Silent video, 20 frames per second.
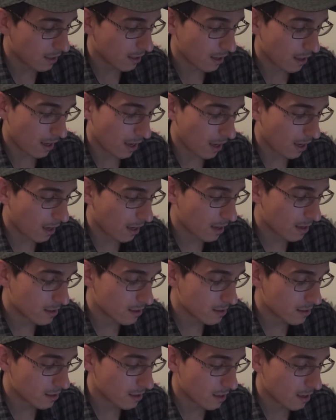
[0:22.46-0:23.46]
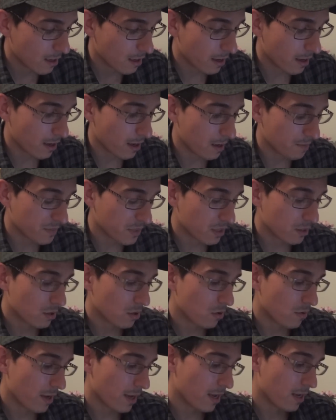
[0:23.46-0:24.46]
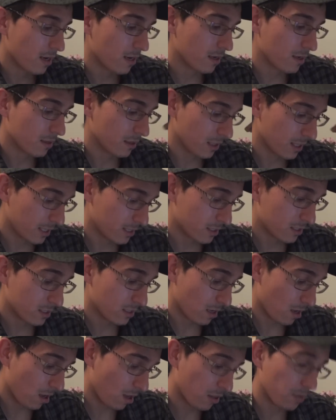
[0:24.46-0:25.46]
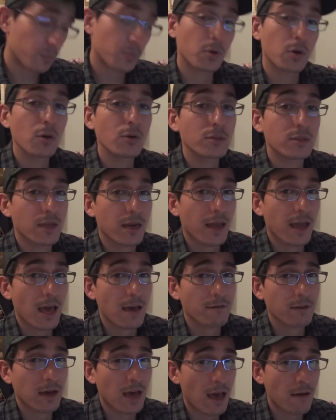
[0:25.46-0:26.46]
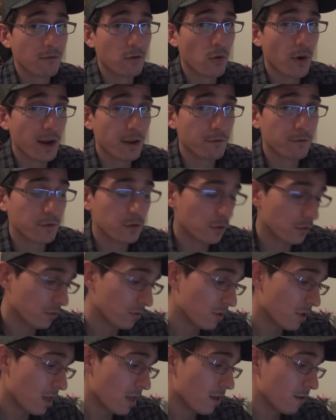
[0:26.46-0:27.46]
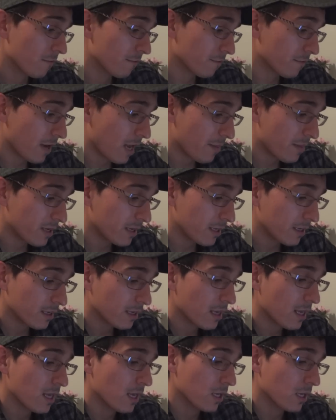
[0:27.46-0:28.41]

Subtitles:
And I'm going to go ahead and list all the pros that I have. I have quite a few for Amity.